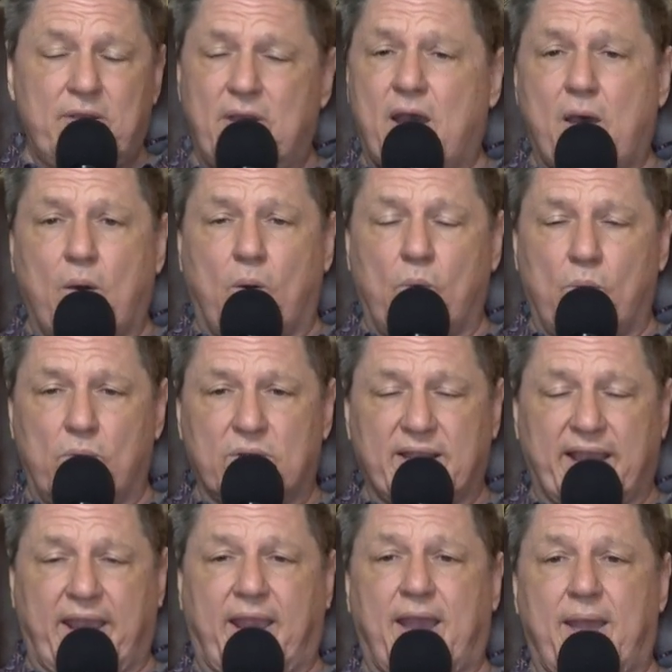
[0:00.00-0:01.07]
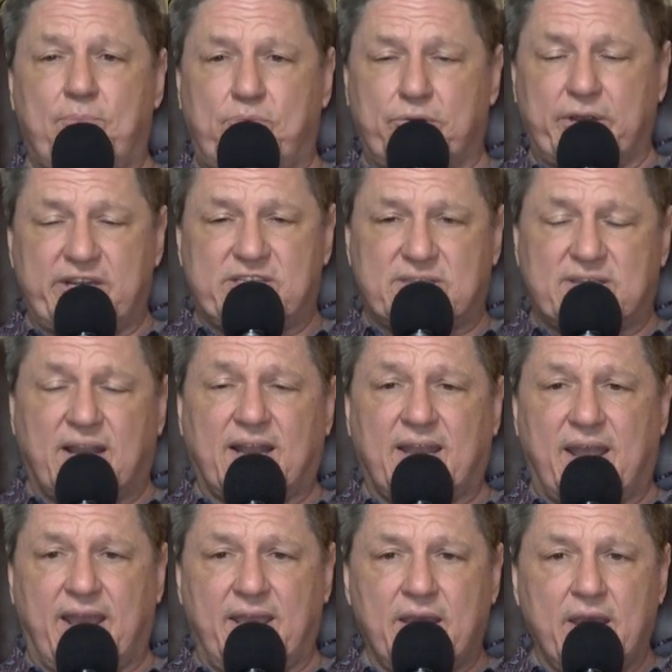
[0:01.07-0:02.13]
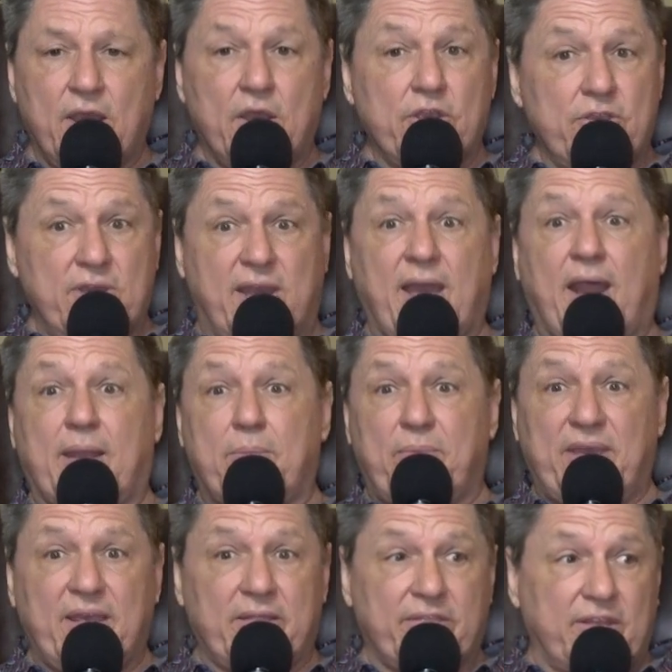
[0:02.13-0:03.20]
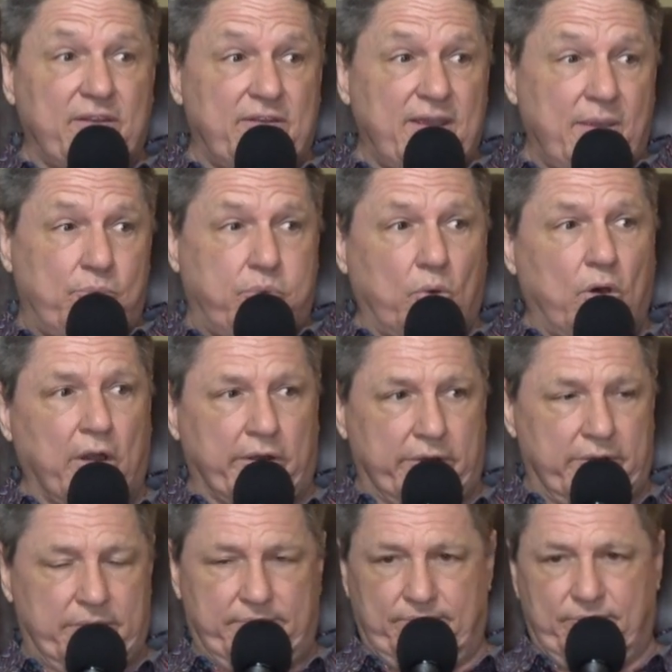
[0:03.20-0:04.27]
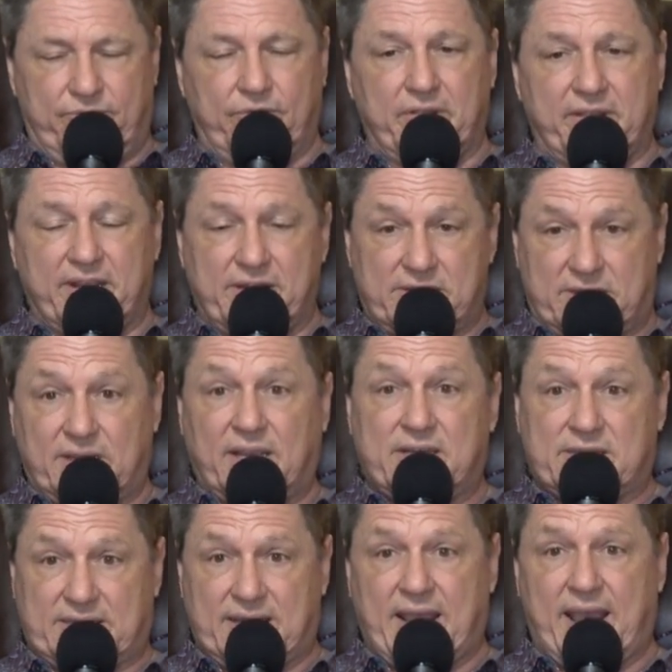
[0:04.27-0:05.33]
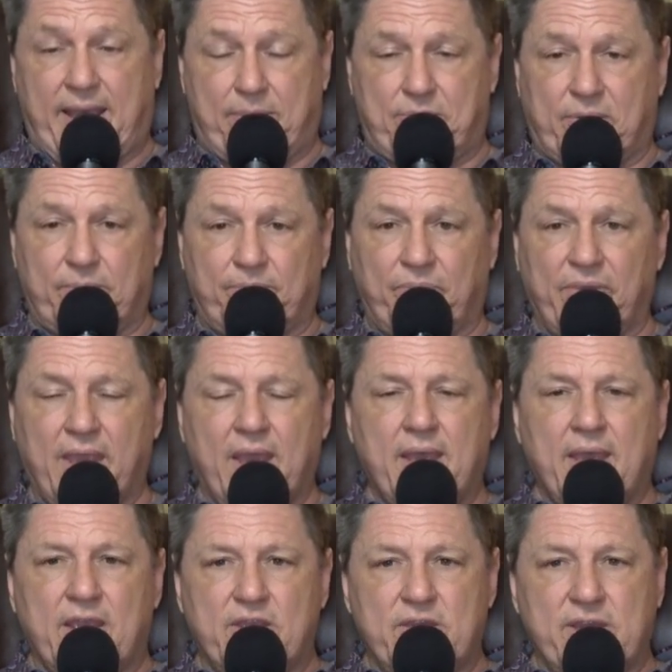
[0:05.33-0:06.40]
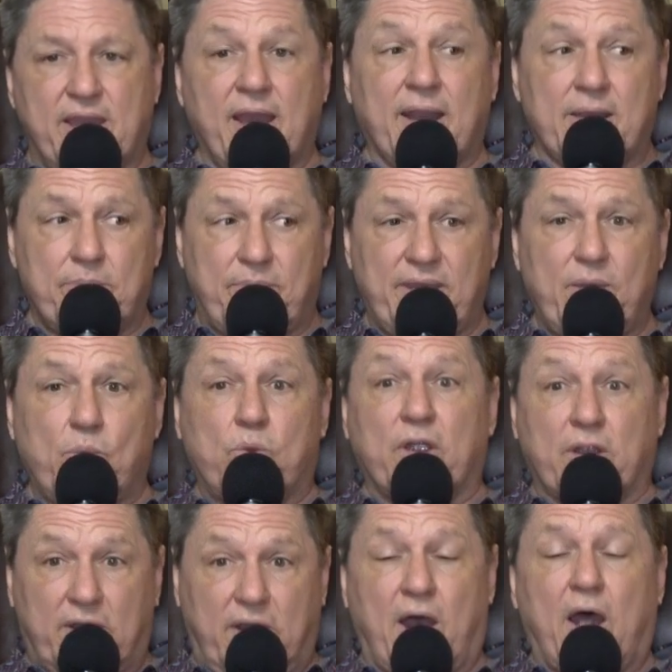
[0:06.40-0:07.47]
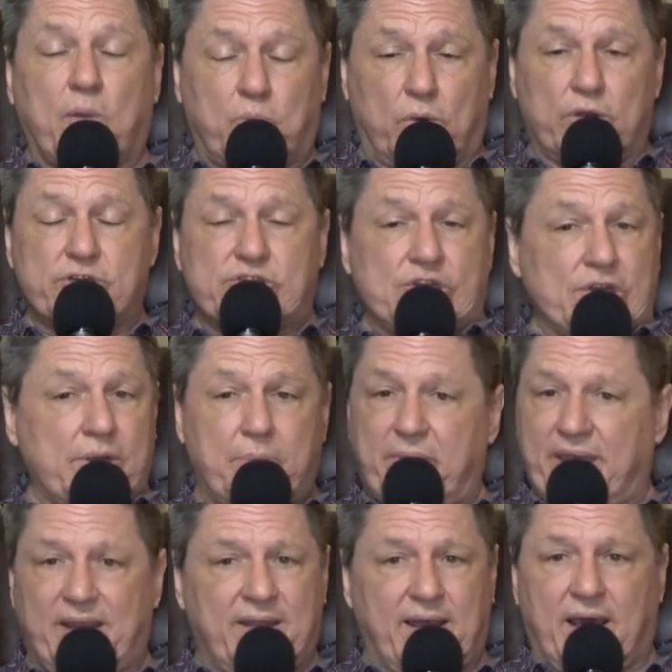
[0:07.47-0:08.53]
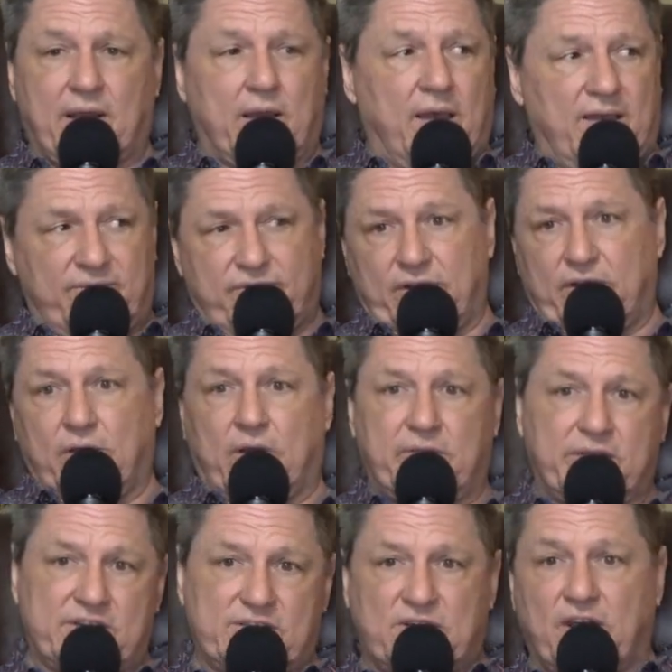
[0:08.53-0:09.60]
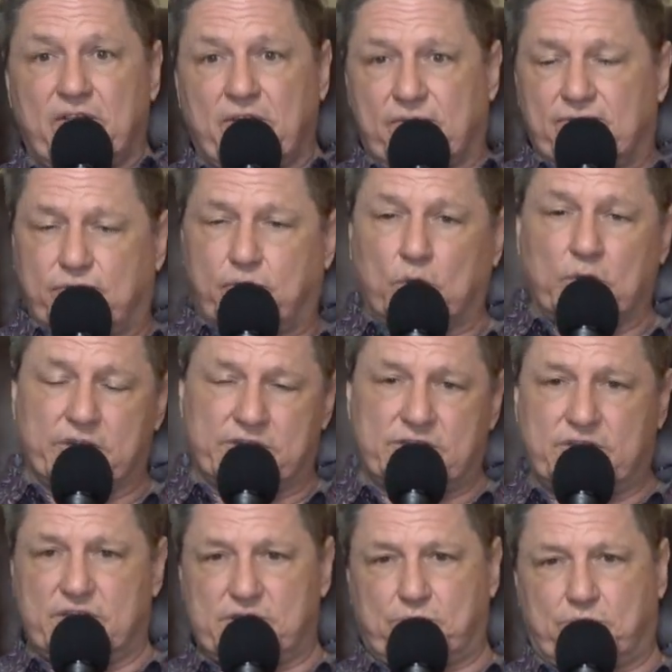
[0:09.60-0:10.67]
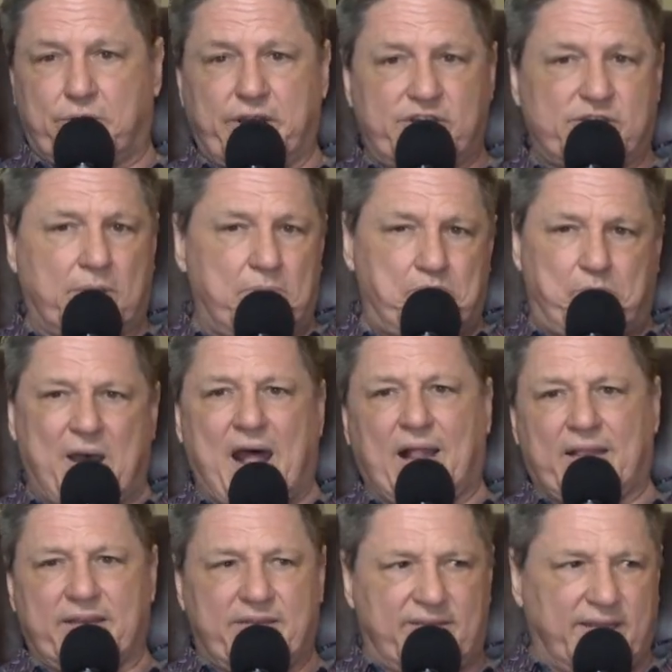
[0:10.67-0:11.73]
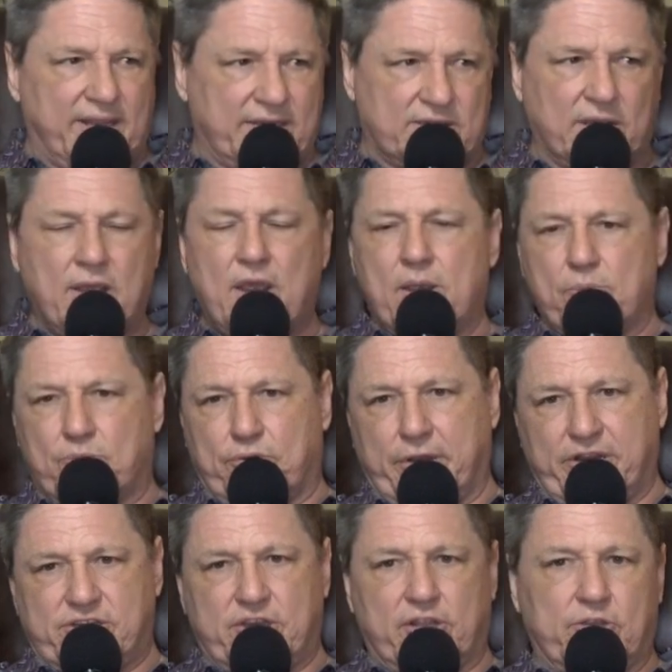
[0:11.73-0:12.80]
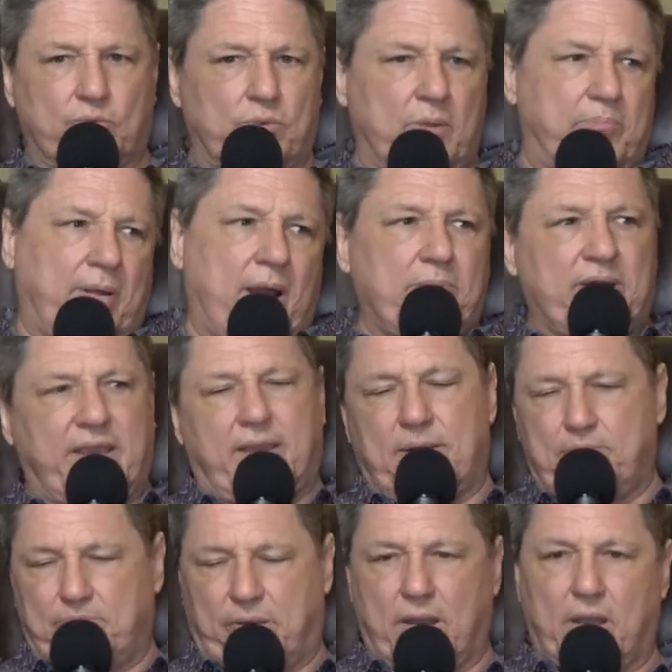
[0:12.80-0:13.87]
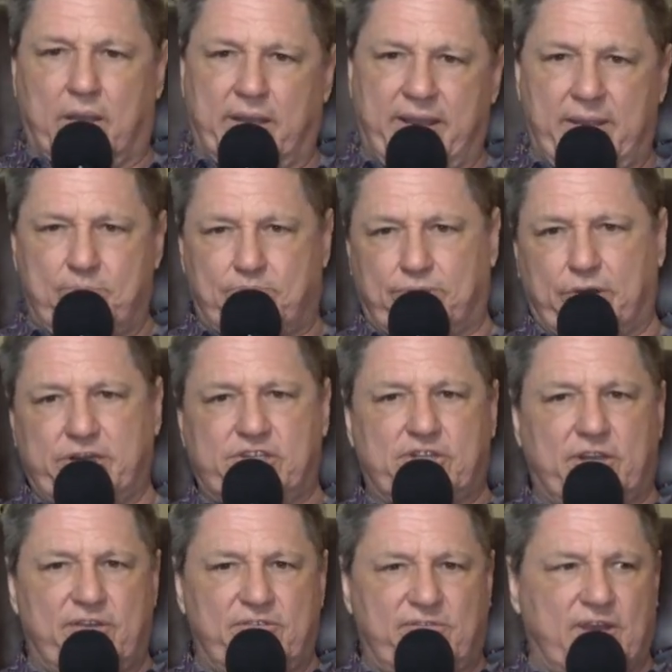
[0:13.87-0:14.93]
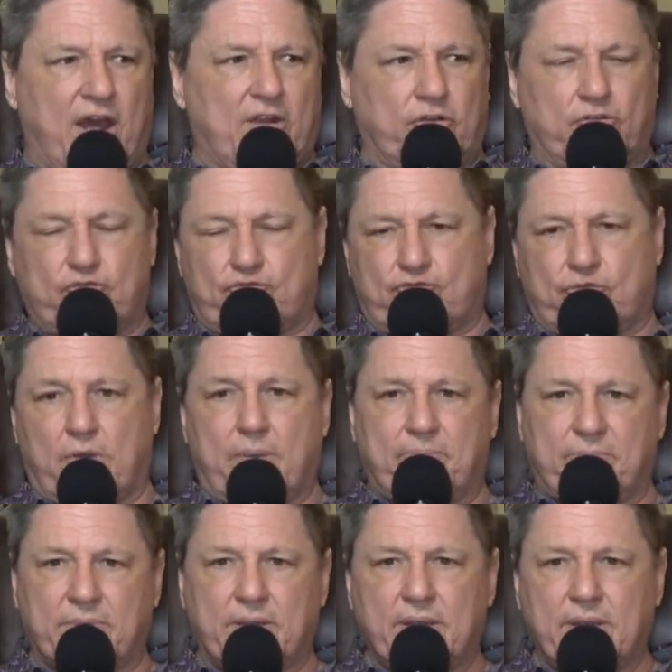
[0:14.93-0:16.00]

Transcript: No, like I preach Sunday, you got to be in the deep water for these things to happen. You got to be where God wants you to be, not off in all this other foolishness, preaching politics, preaching the Republican Party, preaching Donald Trump.